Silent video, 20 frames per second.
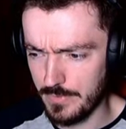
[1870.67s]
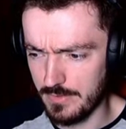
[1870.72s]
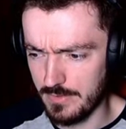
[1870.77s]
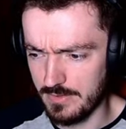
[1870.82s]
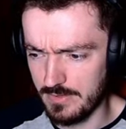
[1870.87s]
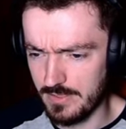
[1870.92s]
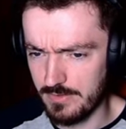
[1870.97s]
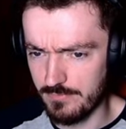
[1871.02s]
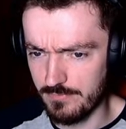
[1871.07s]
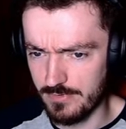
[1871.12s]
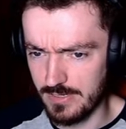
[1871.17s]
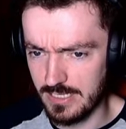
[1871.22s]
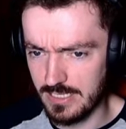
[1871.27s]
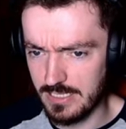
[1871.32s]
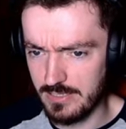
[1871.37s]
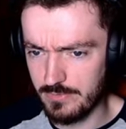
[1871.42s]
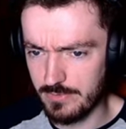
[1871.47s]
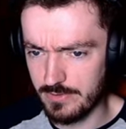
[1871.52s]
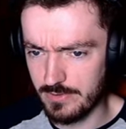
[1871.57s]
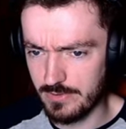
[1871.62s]
Is this
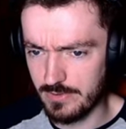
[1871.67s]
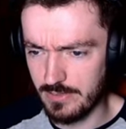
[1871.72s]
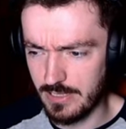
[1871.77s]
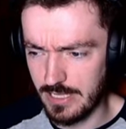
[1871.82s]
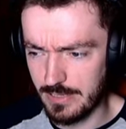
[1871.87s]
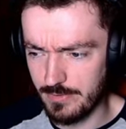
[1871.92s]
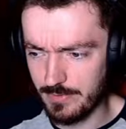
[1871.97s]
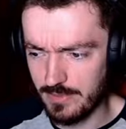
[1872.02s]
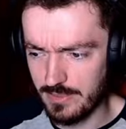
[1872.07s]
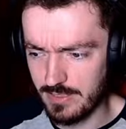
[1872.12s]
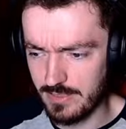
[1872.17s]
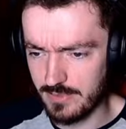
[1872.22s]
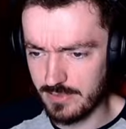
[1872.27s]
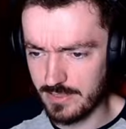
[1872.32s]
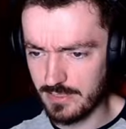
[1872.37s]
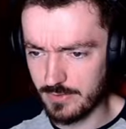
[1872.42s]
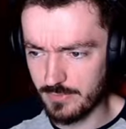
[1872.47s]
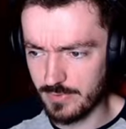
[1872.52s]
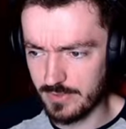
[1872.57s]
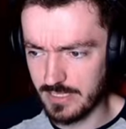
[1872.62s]
really where it all happens? So
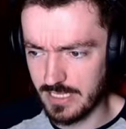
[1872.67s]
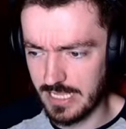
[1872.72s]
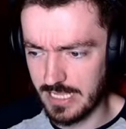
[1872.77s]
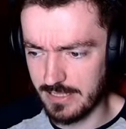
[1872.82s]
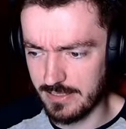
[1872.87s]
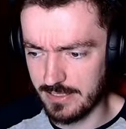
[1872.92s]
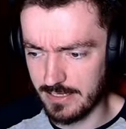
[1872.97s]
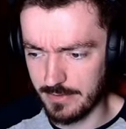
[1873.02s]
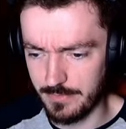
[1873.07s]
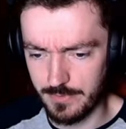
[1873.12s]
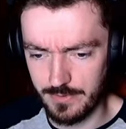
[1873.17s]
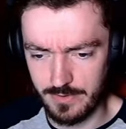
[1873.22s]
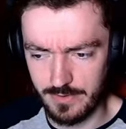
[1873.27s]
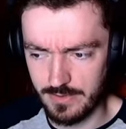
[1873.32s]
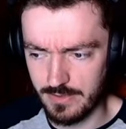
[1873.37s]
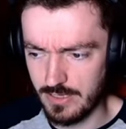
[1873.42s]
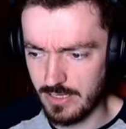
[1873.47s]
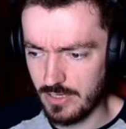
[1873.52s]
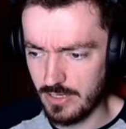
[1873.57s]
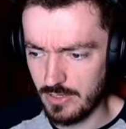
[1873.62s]
that's where the end happens.
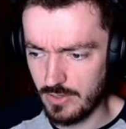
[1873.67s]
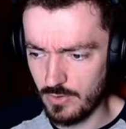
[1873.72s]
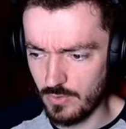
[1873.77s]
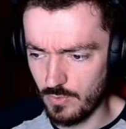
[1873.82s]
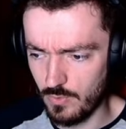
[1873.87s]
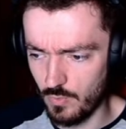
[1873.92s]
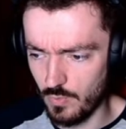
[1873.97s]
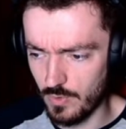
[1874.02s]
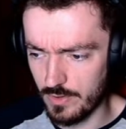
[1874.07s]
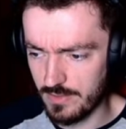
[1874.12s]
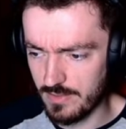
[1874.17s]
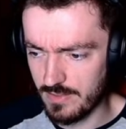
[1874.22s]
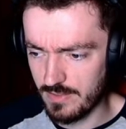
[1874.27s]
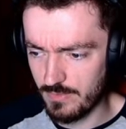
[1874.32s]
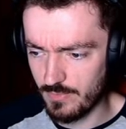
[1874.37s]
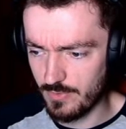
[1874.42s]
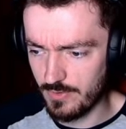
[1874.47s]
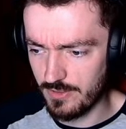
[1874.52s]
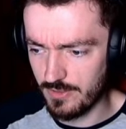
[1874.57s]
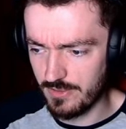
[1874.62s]
What's
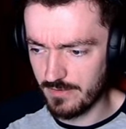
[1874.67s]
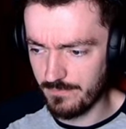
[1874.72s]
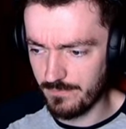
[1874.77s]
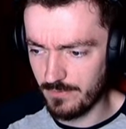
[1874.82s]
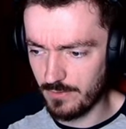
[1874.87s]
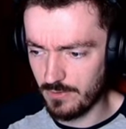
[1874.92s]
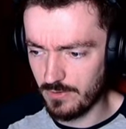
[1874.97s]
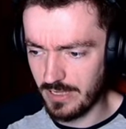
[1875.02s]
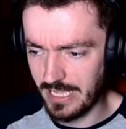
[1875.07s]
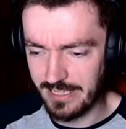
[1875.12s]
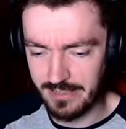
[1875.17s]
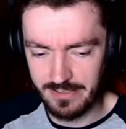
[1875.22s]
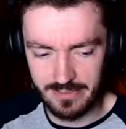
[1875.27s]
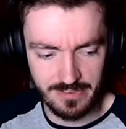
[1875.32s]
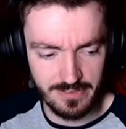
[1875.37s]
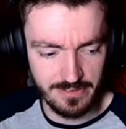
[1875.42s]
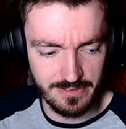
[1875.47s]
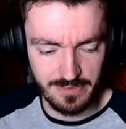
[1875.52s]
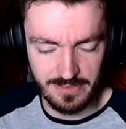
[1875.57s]
what's the four X's?